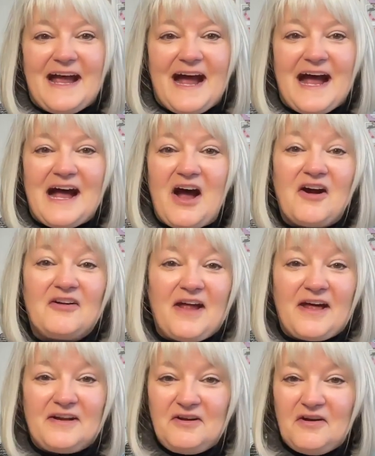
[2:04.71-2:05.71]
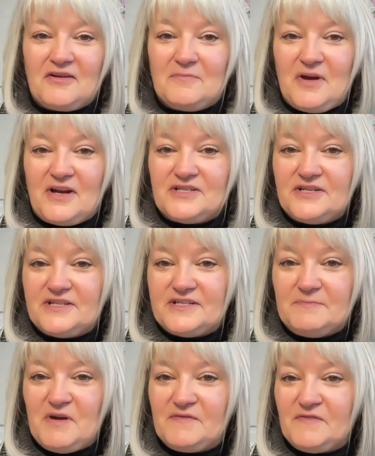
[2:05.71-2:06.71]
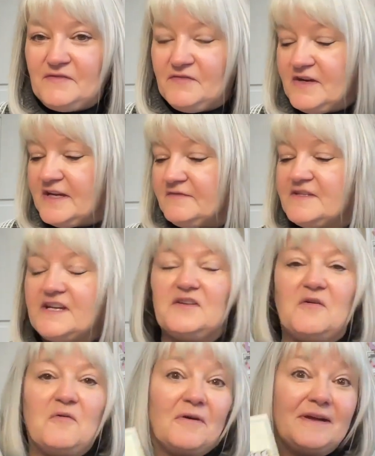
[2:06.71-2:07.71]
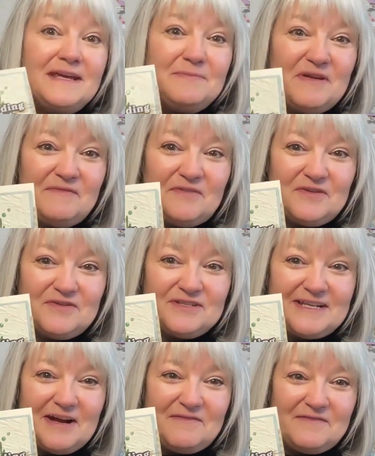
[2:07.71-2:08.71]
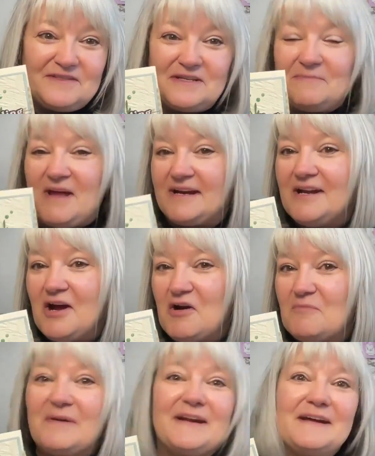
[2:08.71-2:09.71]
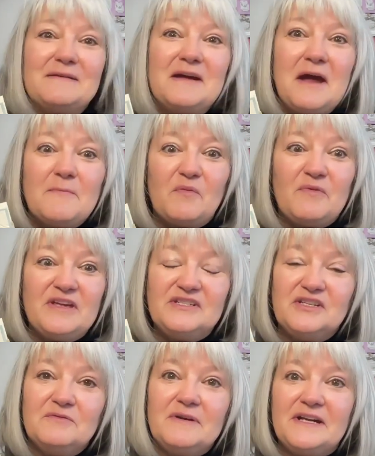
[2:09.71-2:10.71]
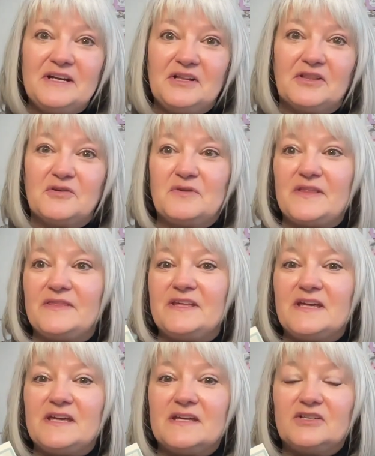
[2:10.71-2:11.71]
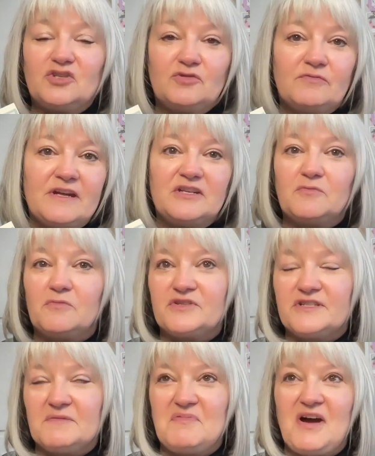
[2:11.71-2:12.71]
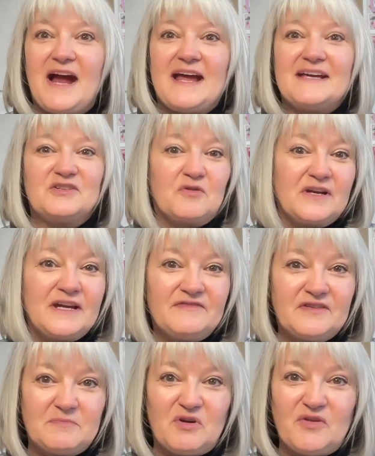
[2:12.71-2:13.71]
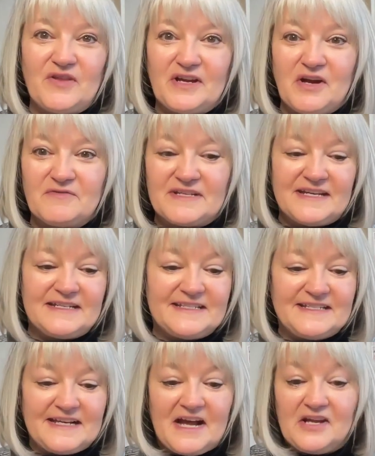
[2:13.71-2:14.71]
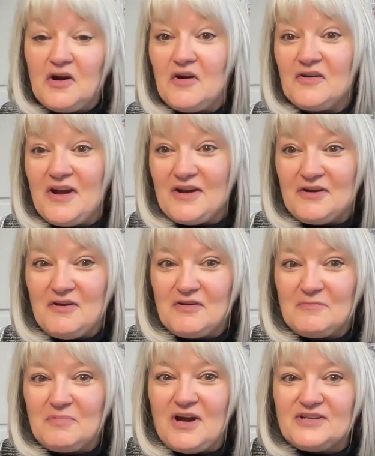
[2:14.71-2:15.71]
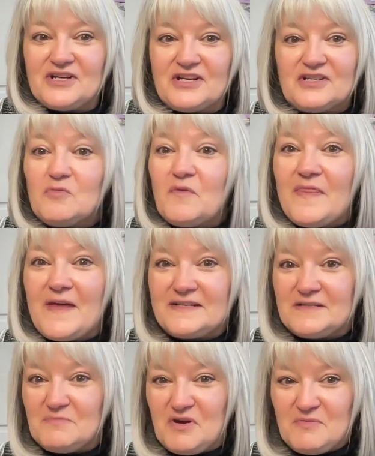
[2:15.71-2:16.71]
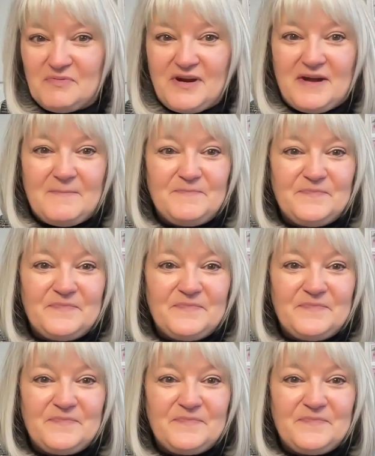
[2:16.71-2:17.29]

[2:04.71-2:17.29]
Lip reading: Our Not a Card project is perfect for gifting or keeping for yourself. So I'm not going to open it, but we do include the treat or surprise or giftable that goes inside our Not a Card project when that's appropriate.